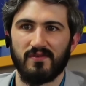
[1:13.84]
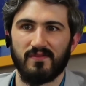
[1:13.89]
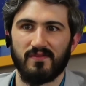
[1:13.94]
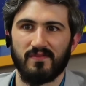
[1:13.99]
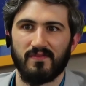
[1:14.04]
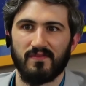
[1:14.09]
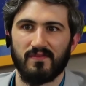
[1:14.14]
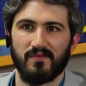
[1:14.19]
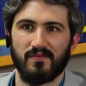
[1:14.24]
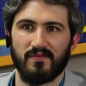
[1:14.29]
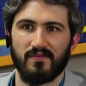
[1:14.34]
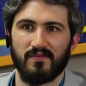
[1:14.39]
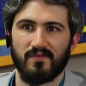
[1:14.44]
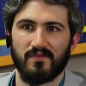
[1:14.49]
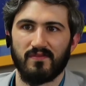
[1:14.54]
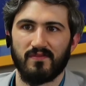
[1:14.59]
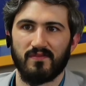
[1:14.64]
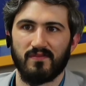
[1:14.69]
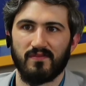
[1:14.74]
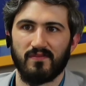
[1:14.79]

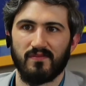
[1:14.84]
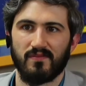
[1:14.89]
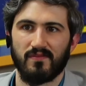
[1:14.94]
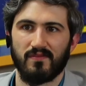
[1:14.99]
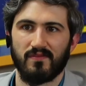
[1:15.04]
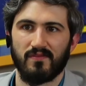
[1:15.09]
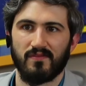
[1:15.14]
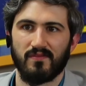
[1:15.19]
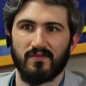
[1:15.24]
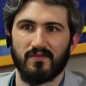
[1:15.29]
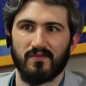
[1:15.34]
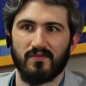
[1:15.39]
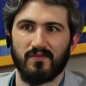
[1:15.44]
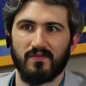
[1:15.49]
Nobody speaks.